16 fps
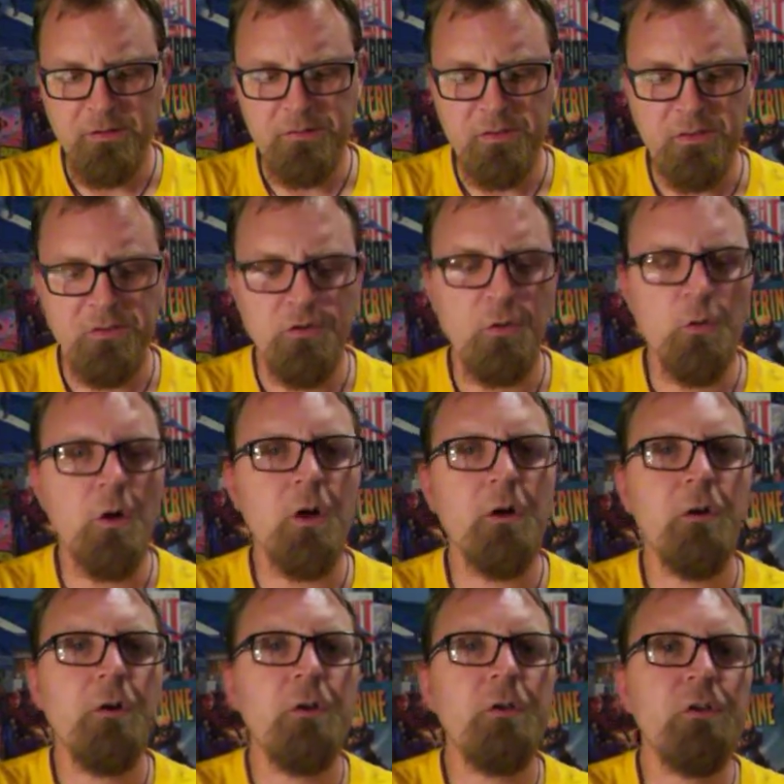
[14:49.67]
is You
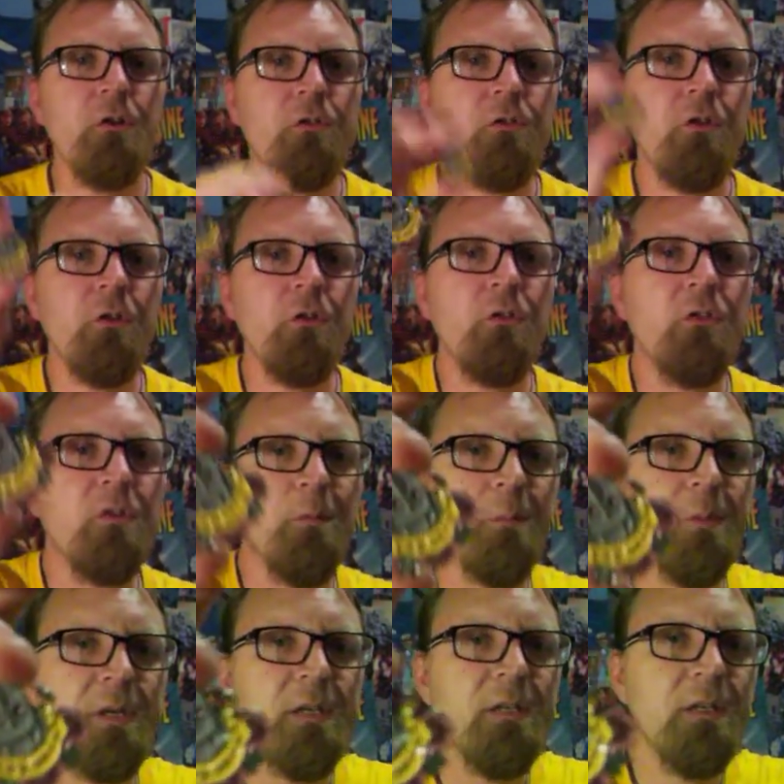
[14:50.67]
Are Who You Choose to
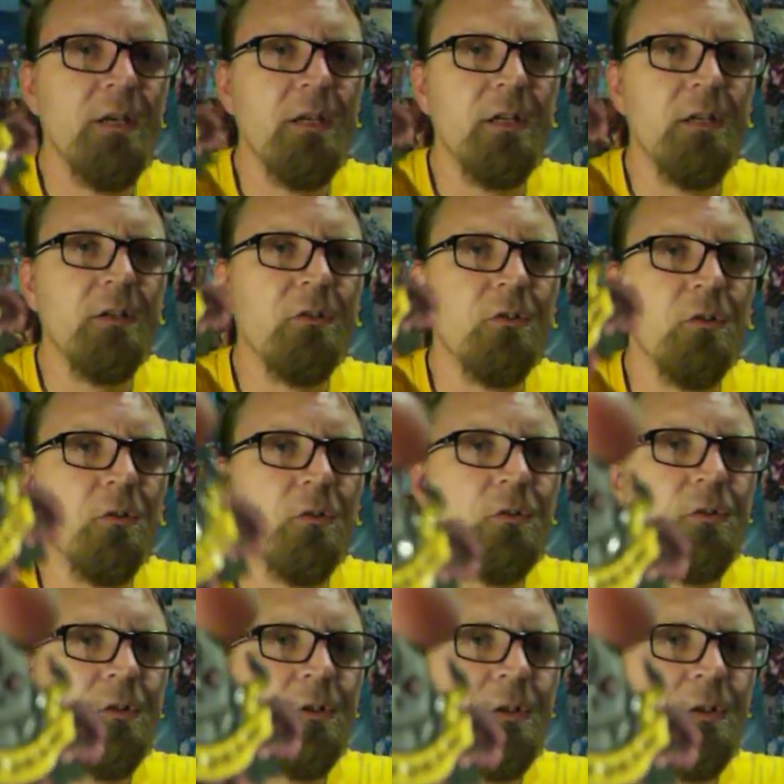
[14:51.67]
Be, and it shows